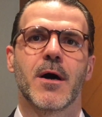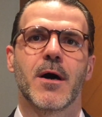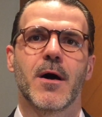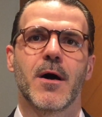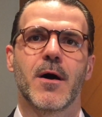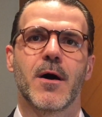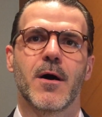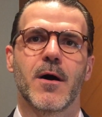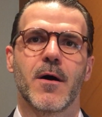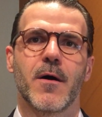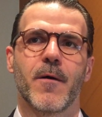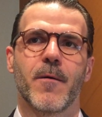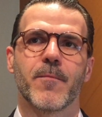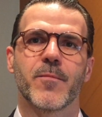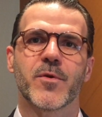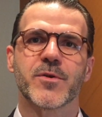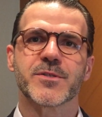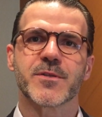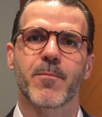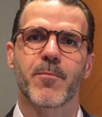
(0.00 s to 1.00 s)

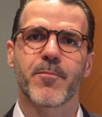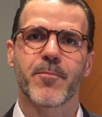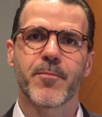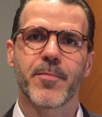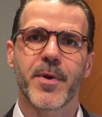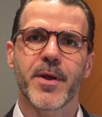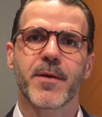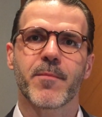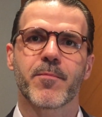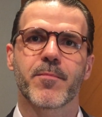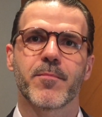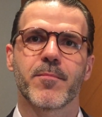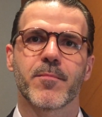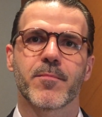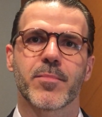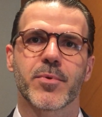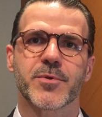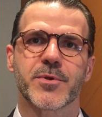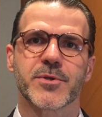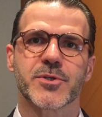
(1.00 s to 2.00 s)
there is a big
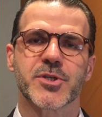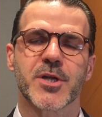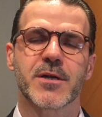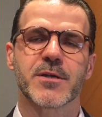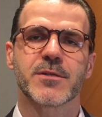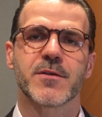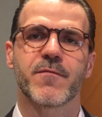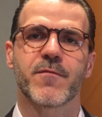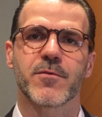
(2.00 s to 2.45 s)
potentiality